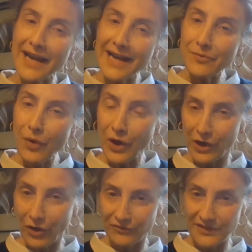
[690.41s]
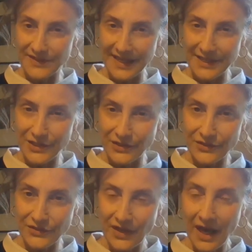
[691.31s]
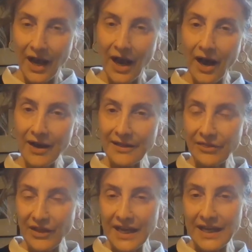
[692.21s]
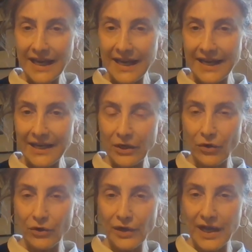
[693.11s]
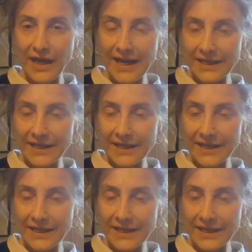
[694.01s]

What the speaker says: in work conversations, I think it got